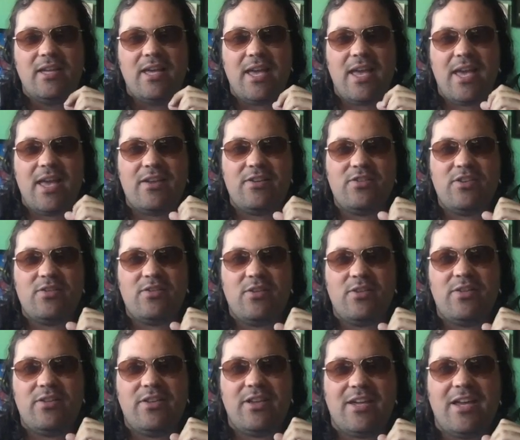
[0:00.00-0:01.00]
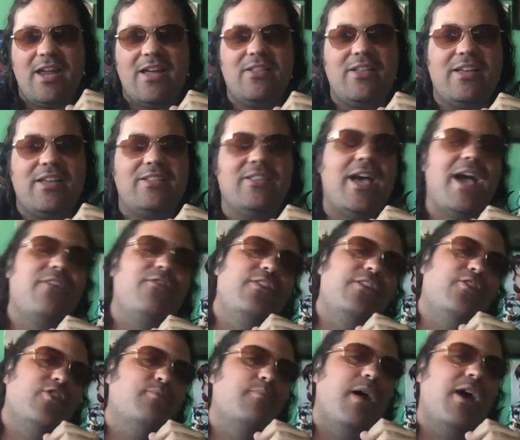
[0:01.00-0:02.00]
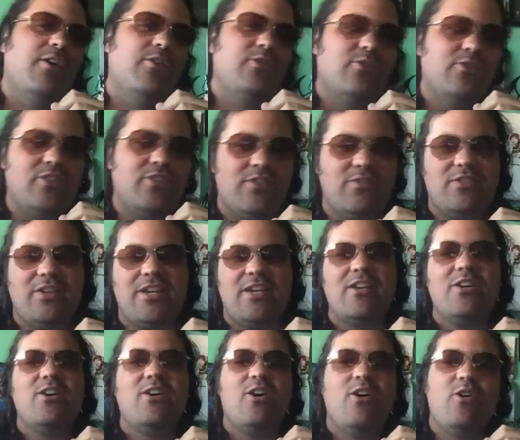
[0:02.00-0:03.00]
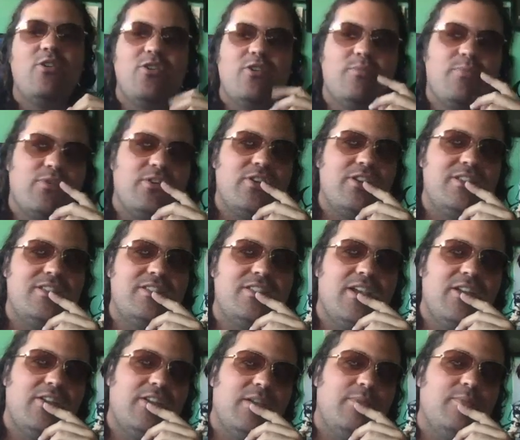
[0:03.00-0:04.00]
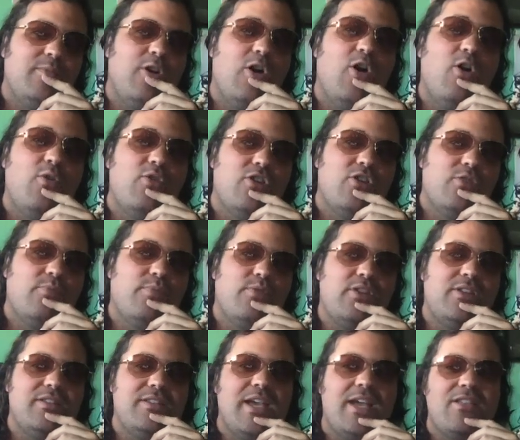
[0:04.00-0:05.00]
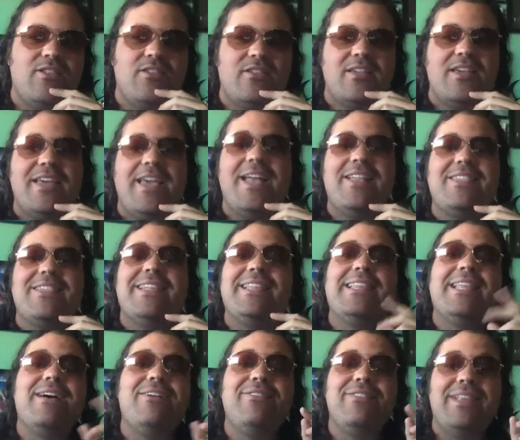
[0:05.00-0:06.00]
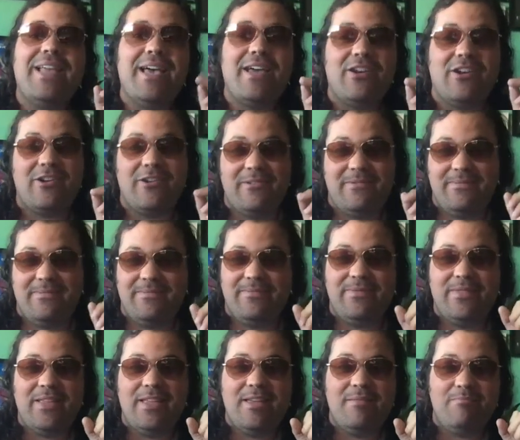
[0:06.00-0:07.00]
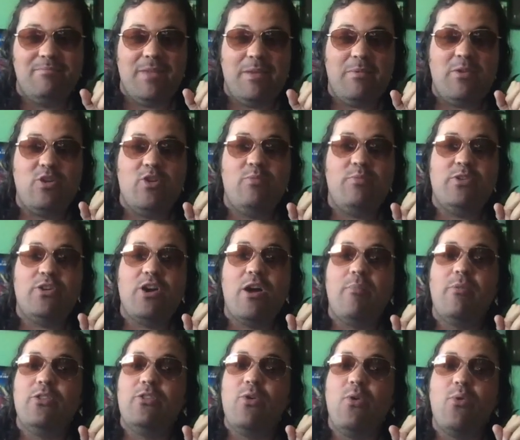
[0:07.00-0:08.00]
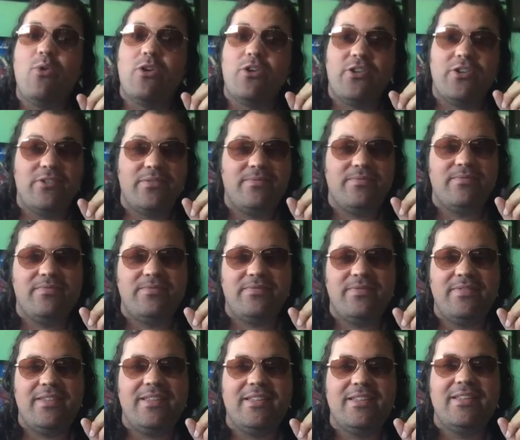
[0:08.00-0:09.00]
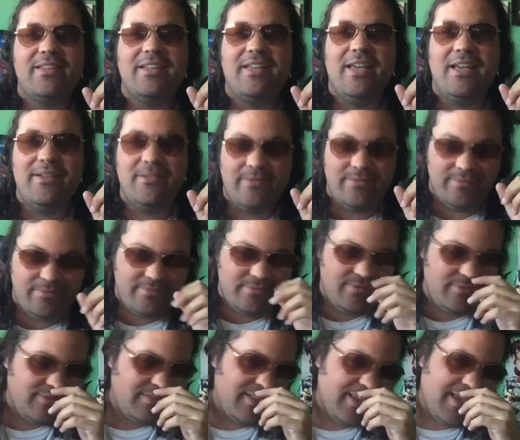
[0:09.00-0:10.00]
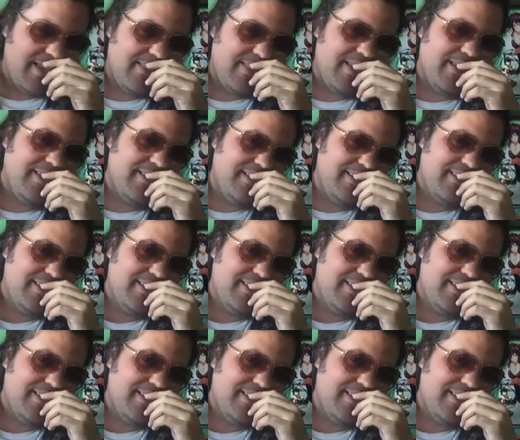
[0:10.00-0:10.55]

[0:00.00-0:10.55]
And says, like, kind of like laughing, smiling at herself, saying, "Oh, you're pretty," telling him, "Oh, you're pretty dense. It's a love letter. Maybe you'll become a lord." and then